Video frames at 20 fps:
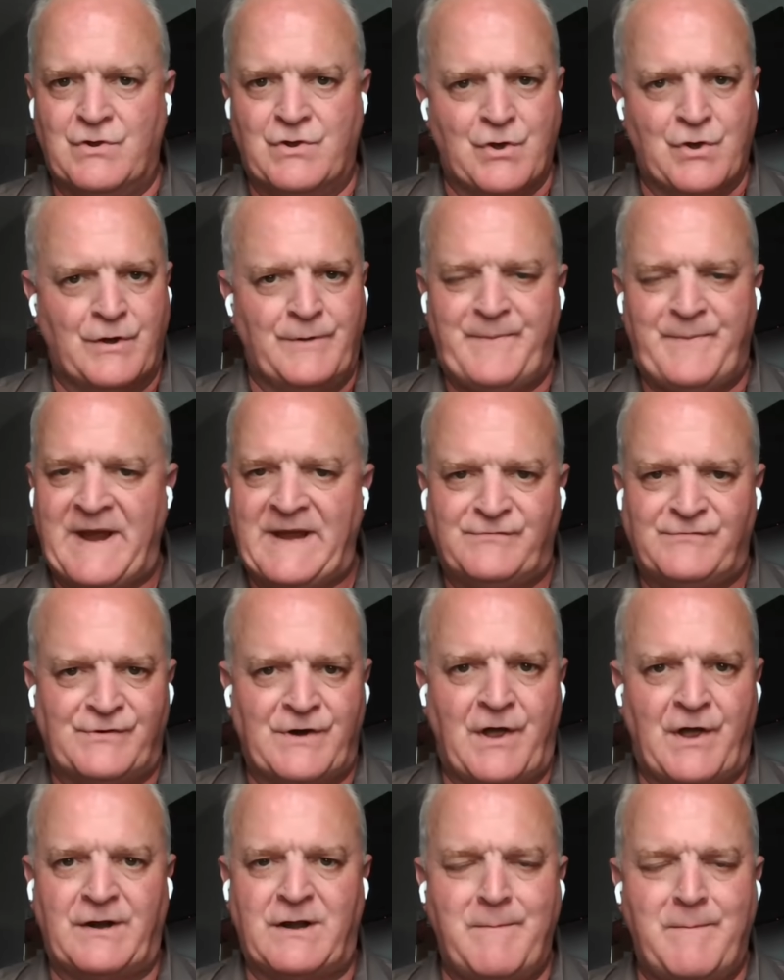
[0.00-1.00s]
good
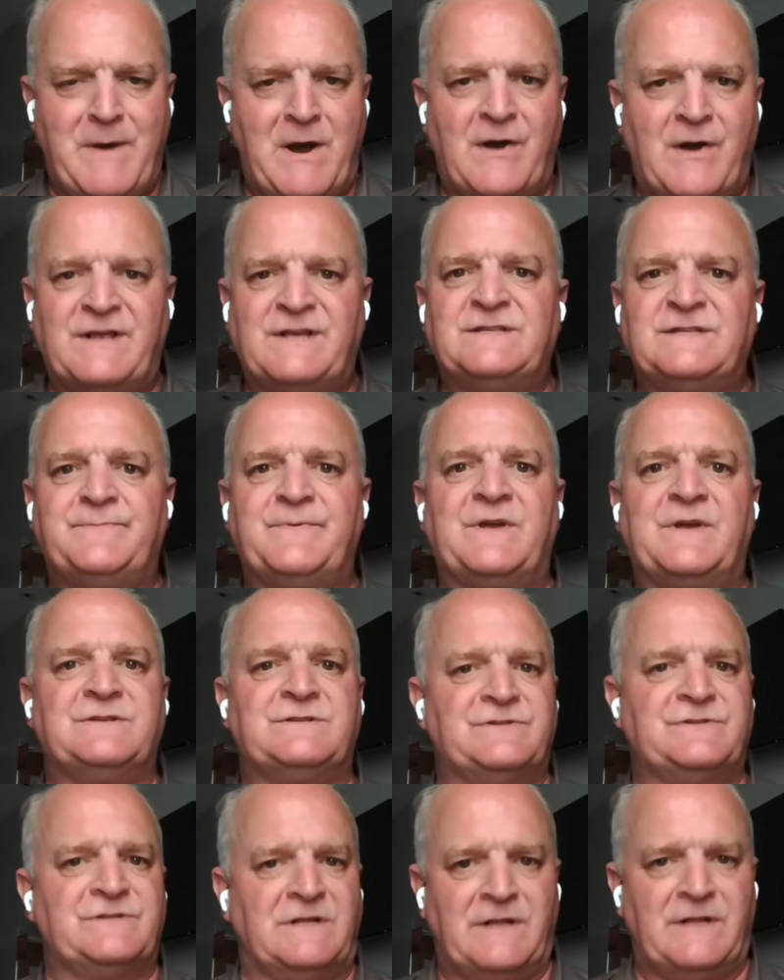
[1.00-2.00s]
patriotic Americans, because
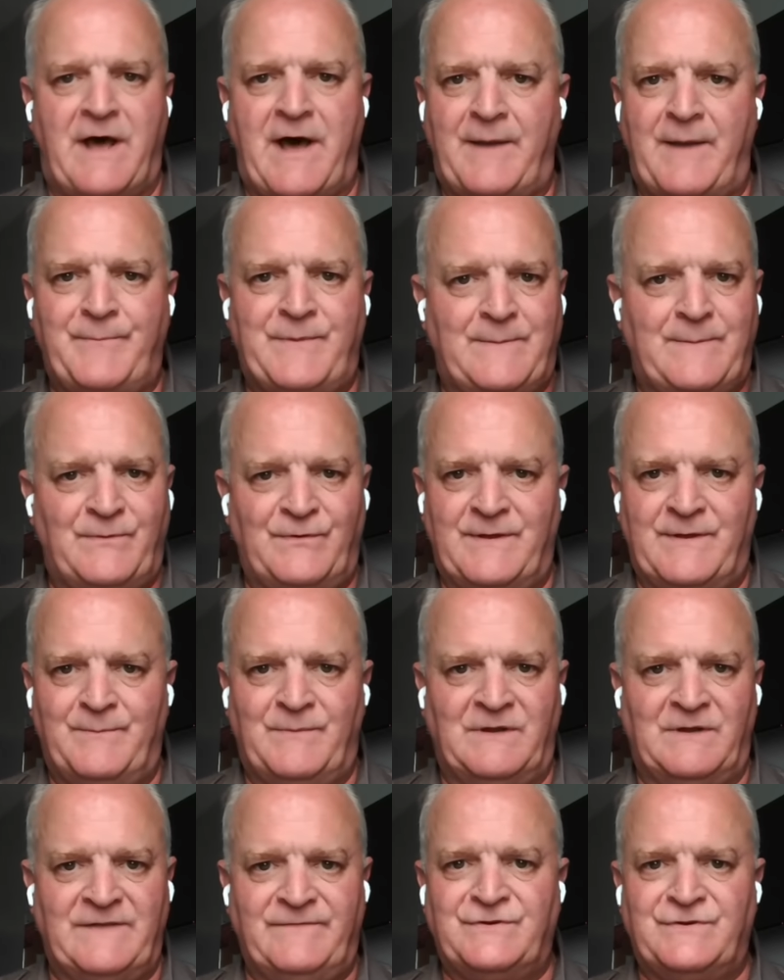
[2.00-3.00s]
there's a lot of people that
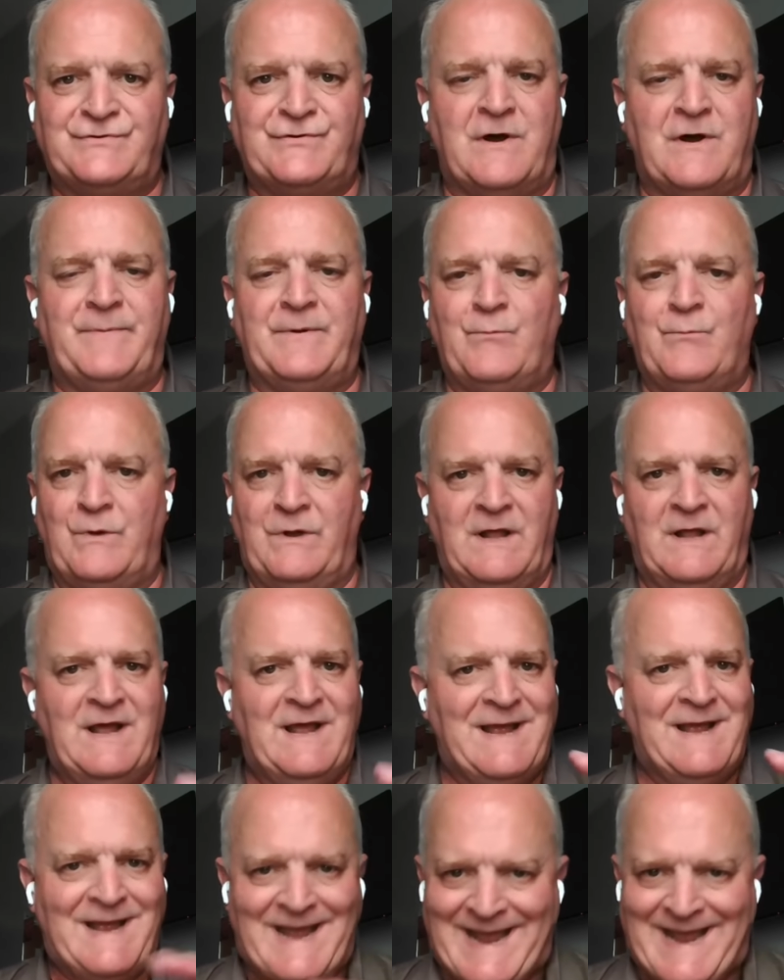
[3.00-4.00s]
believe in Trump and will
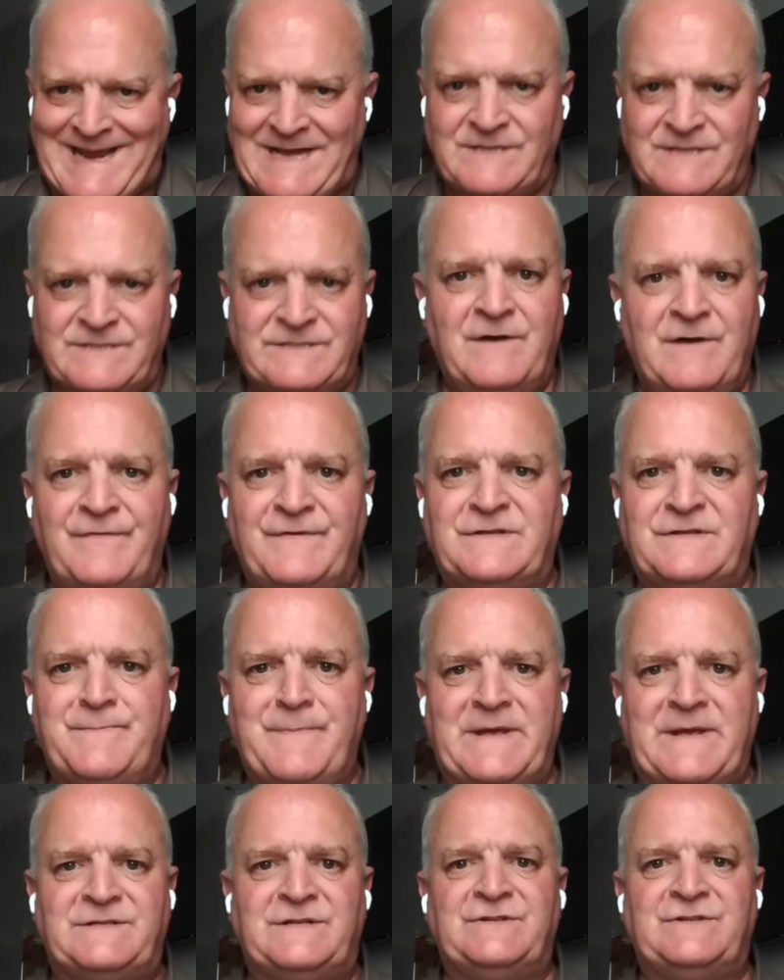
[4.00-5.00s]
hate to hear this
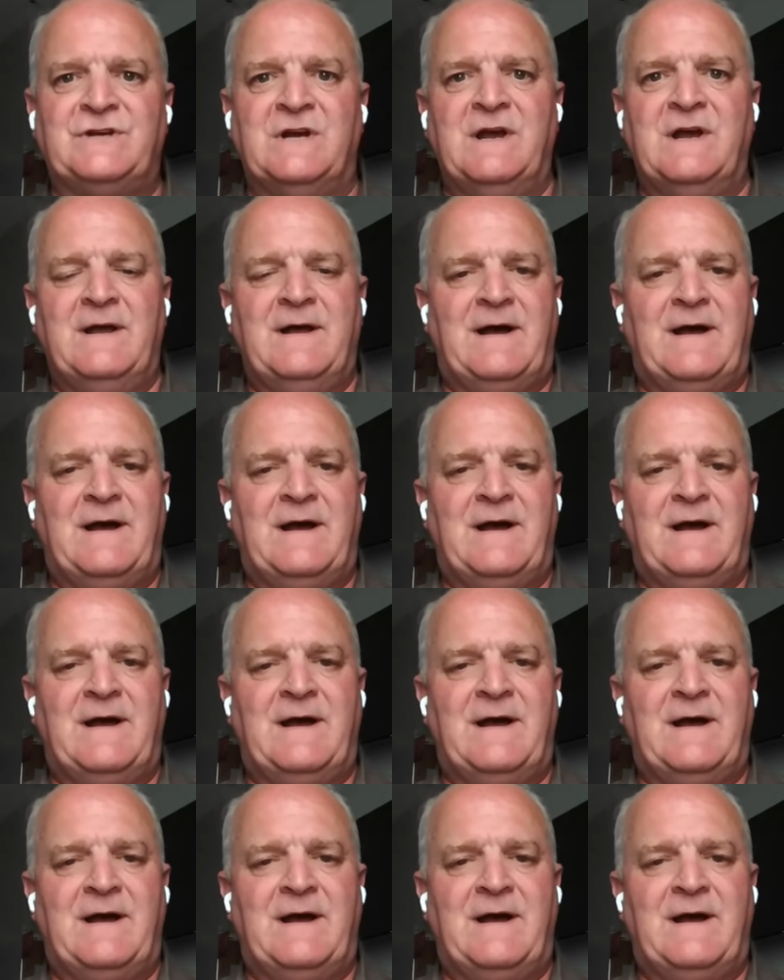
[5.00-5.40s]
message.